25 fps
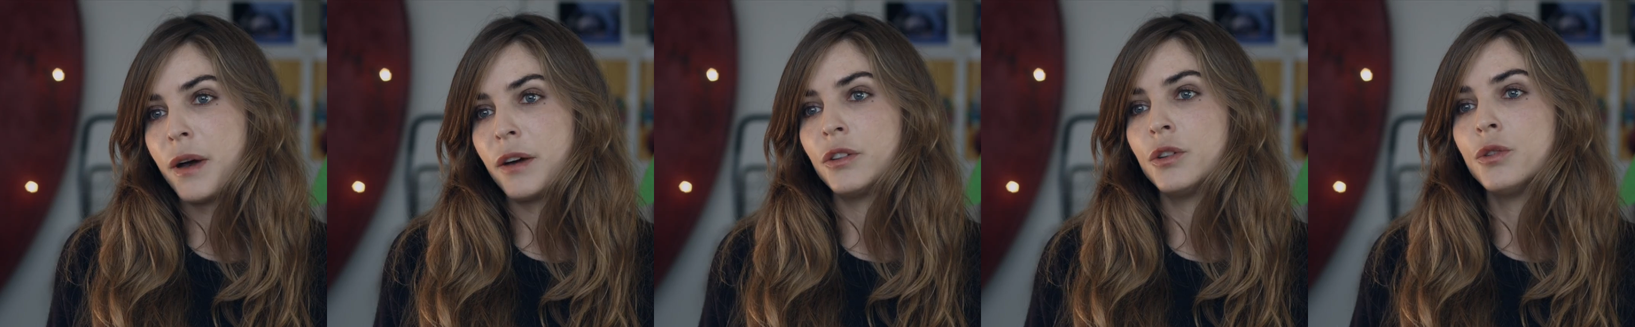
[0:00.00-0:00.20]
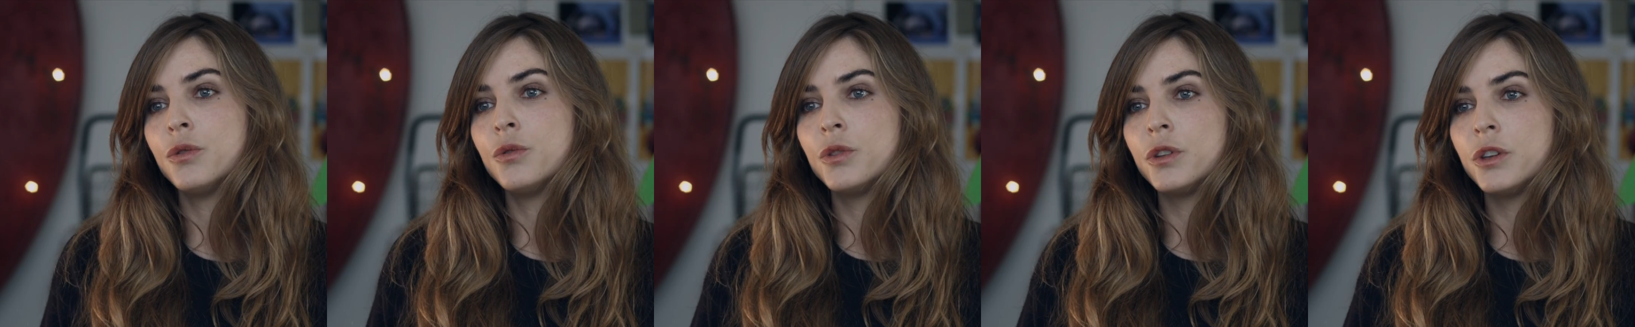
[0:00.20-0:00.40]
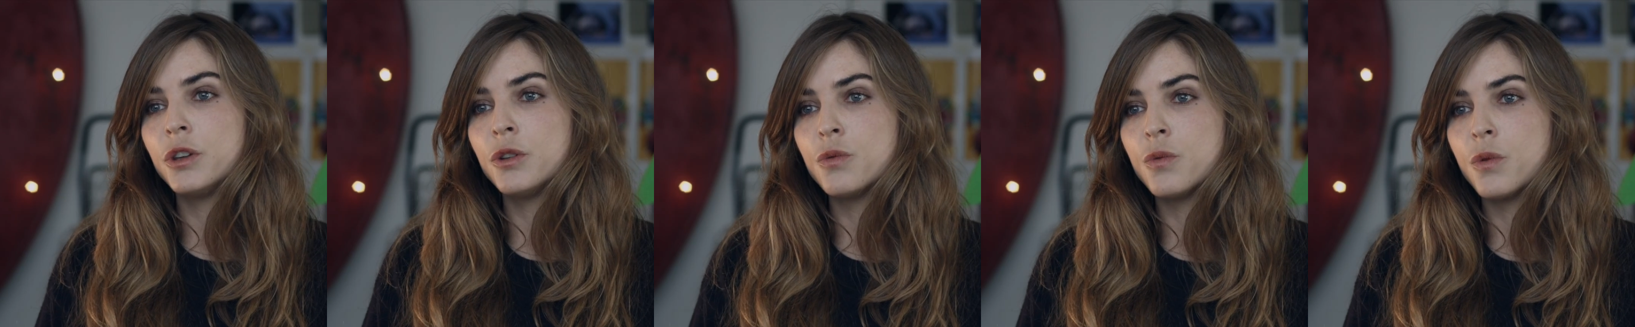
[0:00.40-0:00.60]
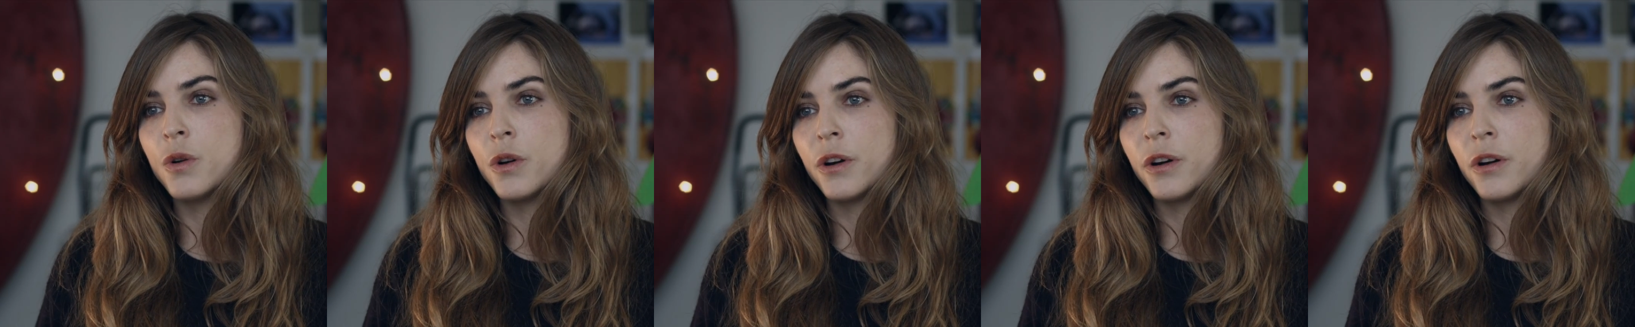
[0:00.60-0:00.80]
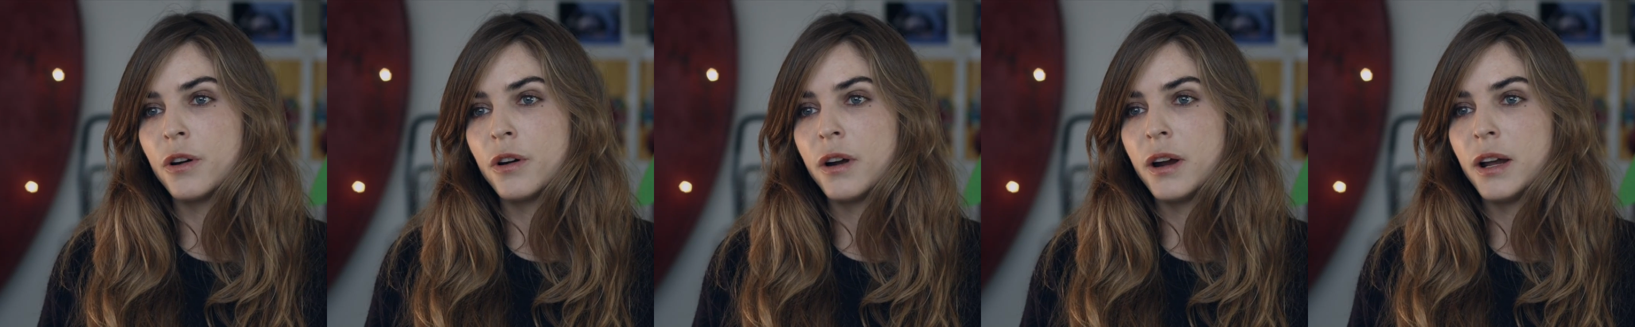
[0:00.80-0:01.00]
about who you
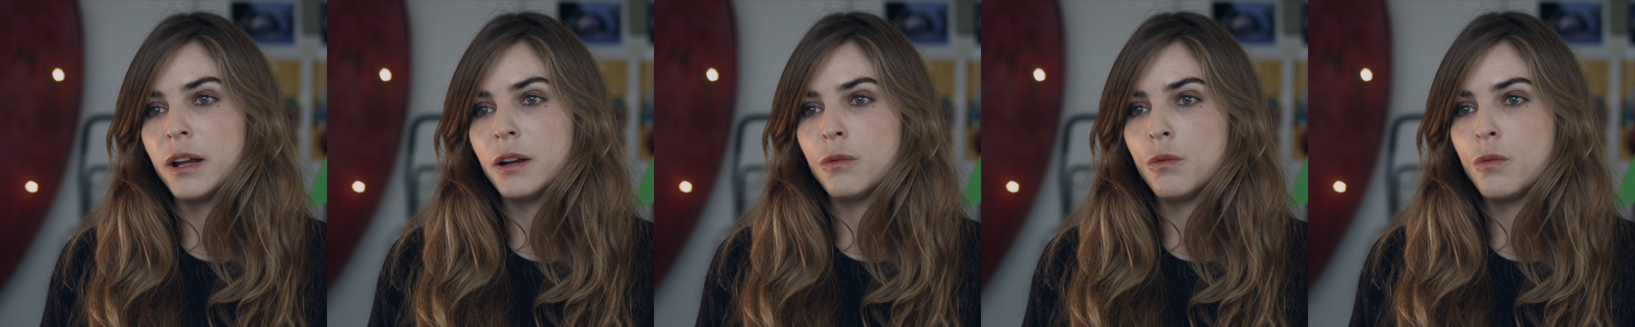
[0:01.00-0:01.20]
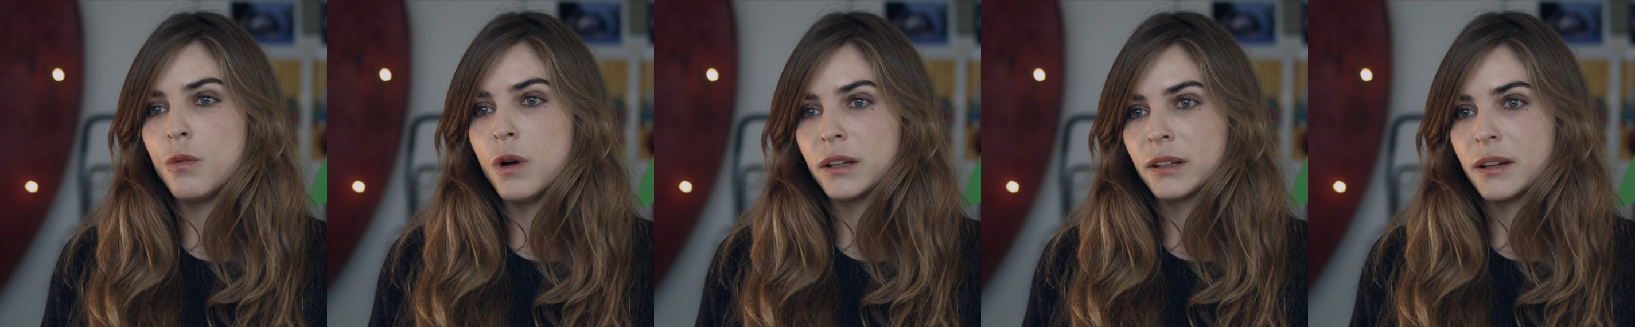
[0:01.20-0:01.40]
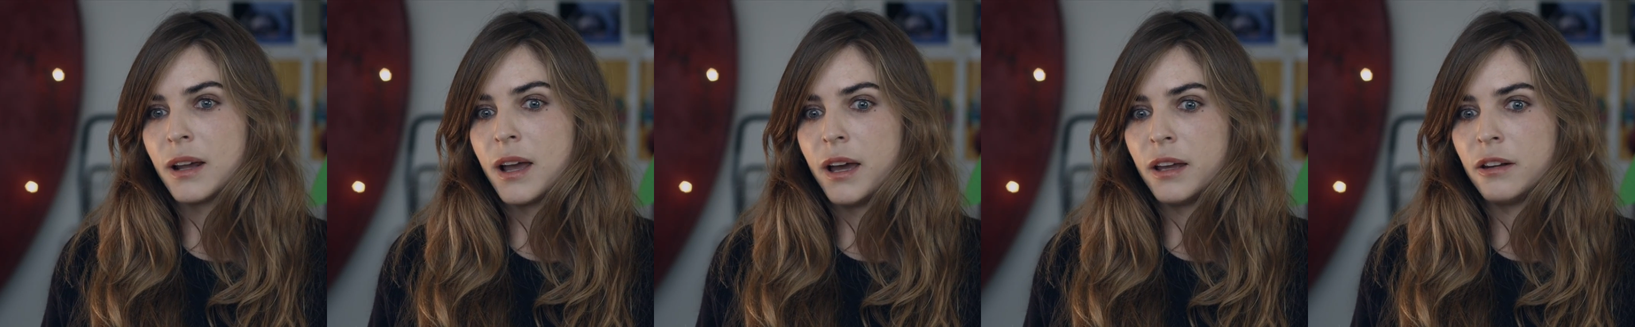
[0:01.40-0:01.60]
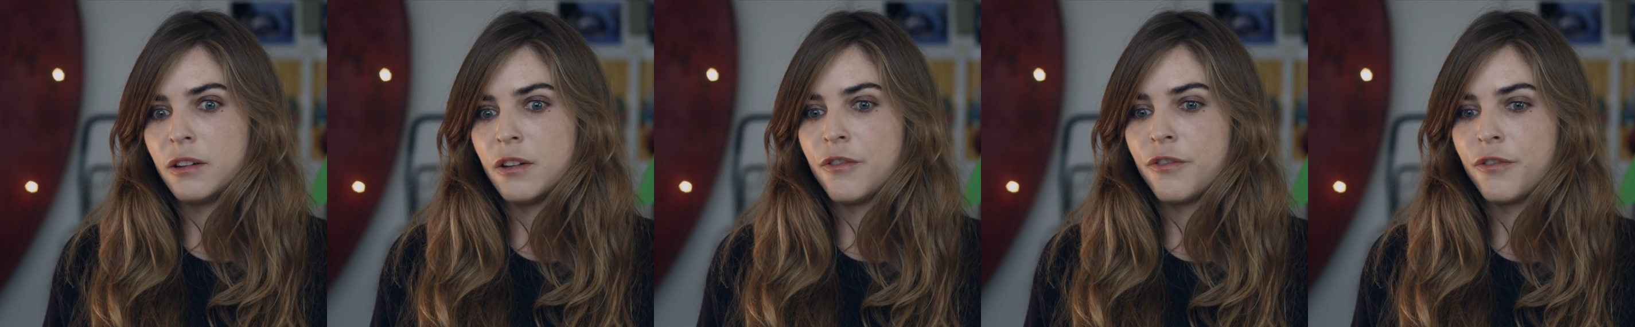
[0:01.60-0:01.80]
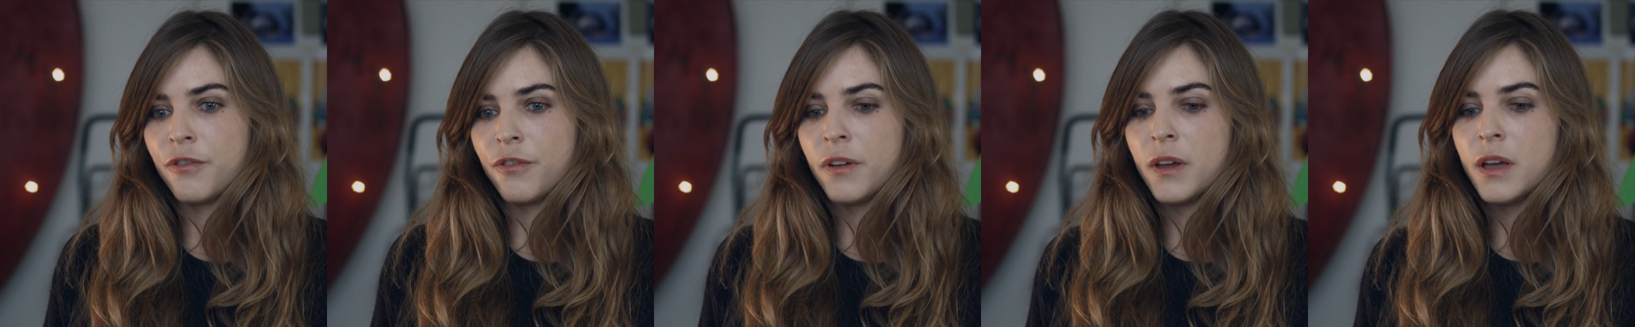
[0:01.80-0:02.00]
were and what
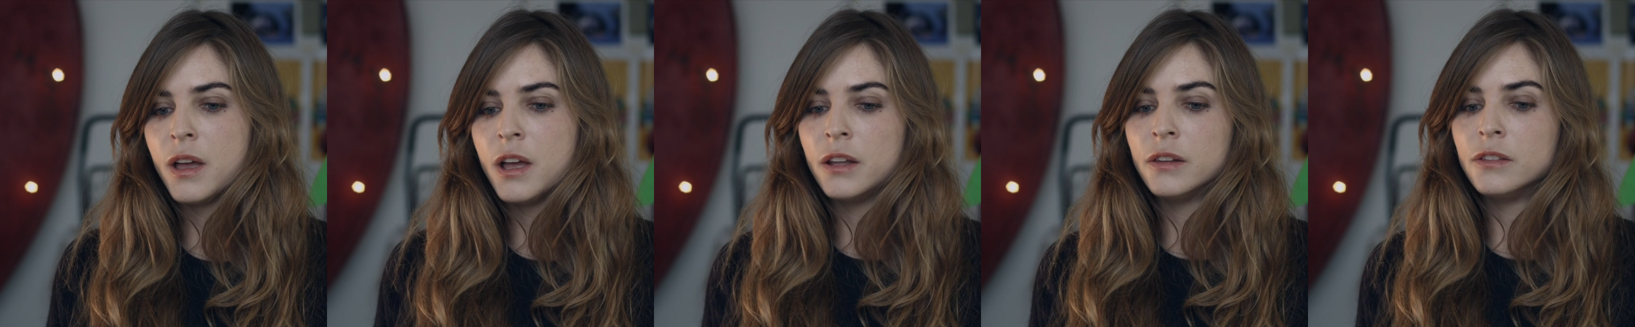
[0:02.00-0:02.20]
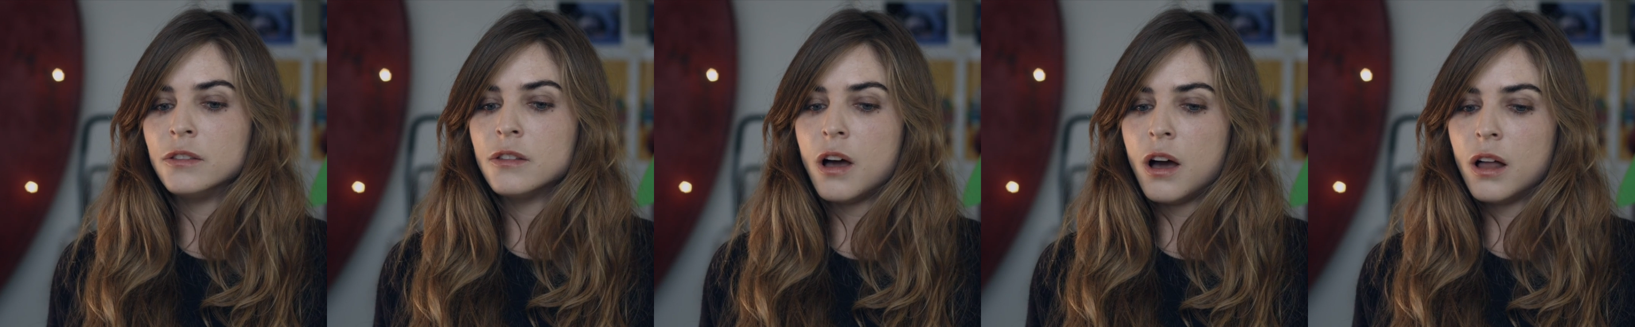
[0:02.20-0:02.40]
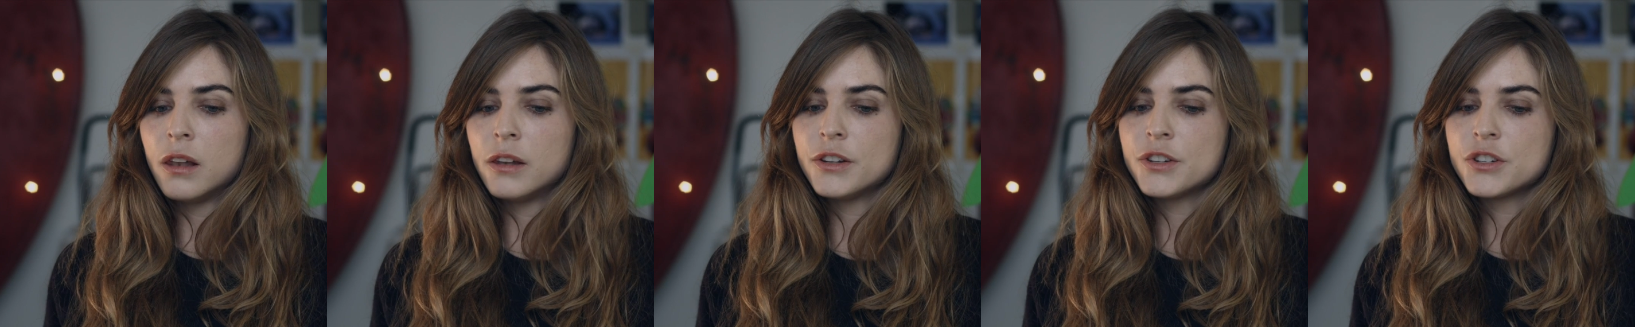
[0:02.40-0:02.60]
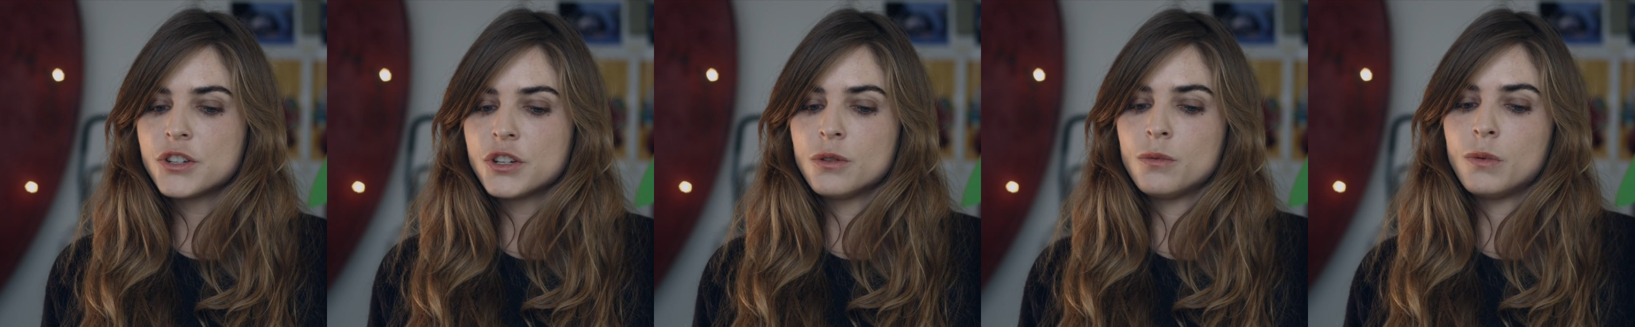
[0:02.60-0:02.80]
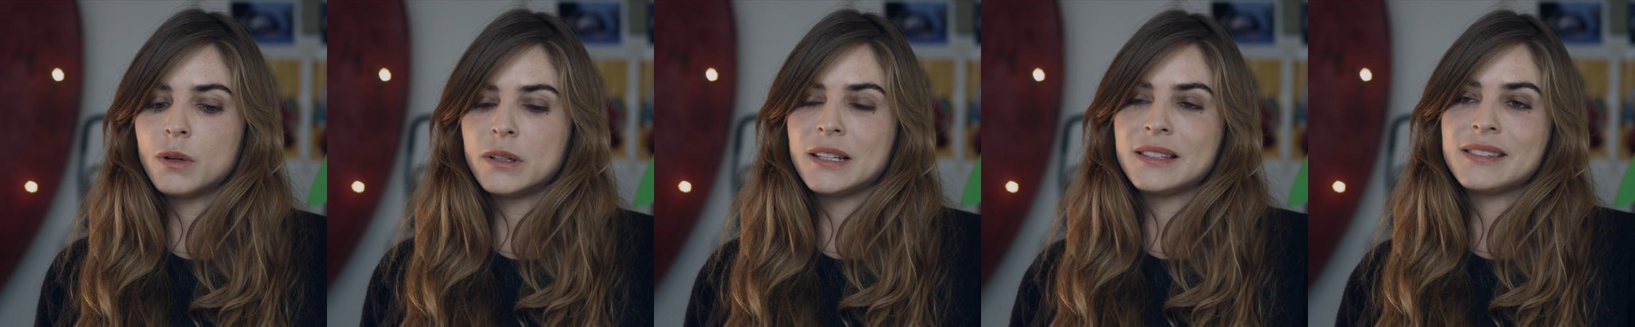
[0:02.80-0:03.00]
kind of
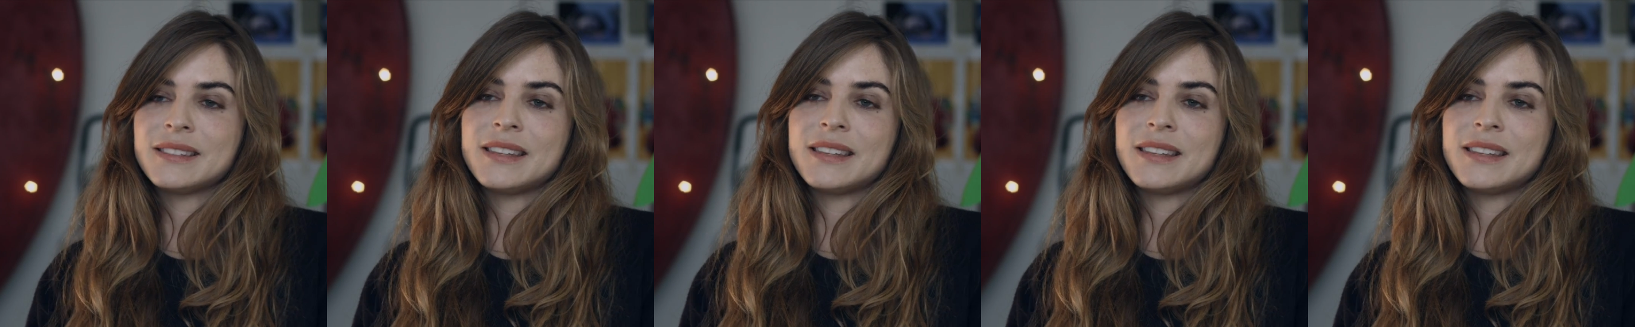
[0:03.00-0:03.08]
knowledge you want